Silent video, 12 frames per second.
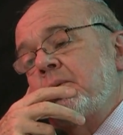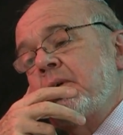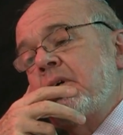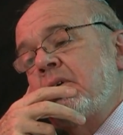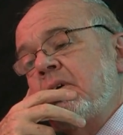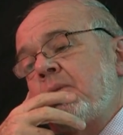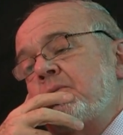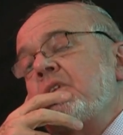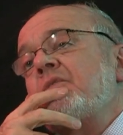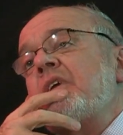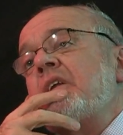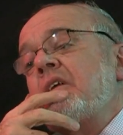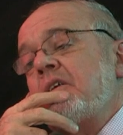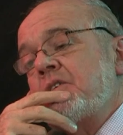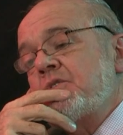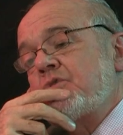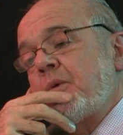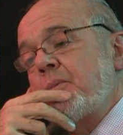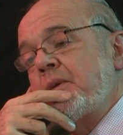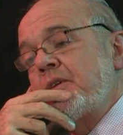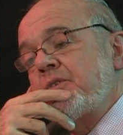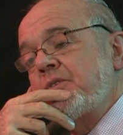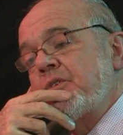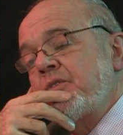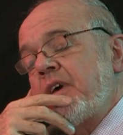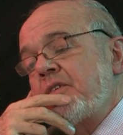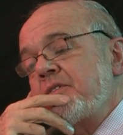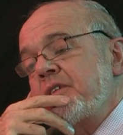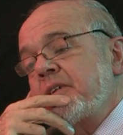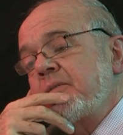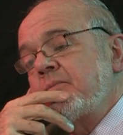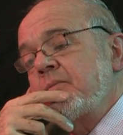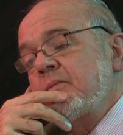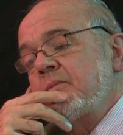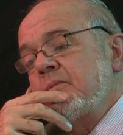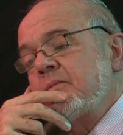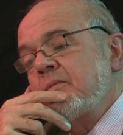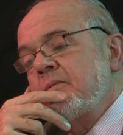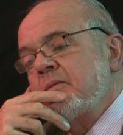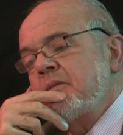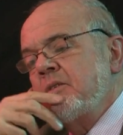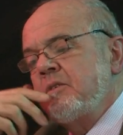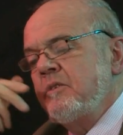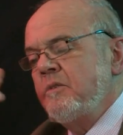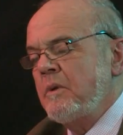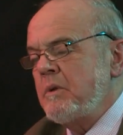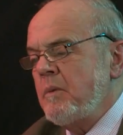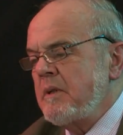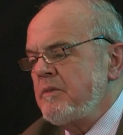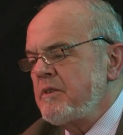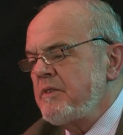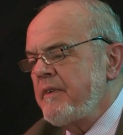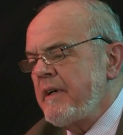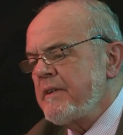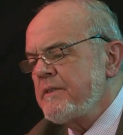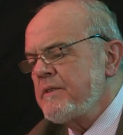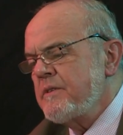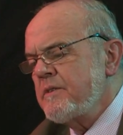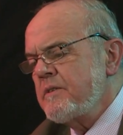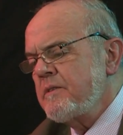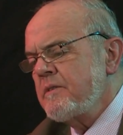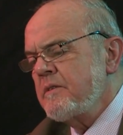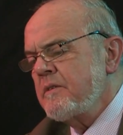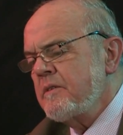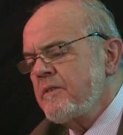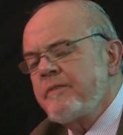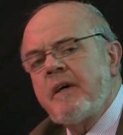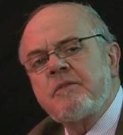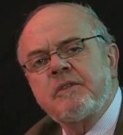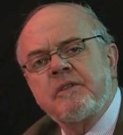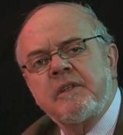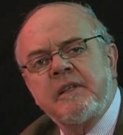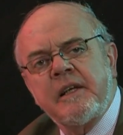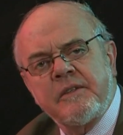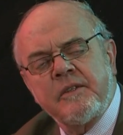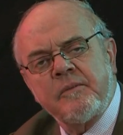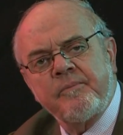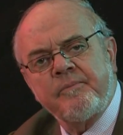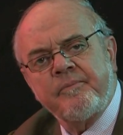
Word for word: we are, up to the very last drop, and it's still fountaining. What a wonderful device, the fountain connector.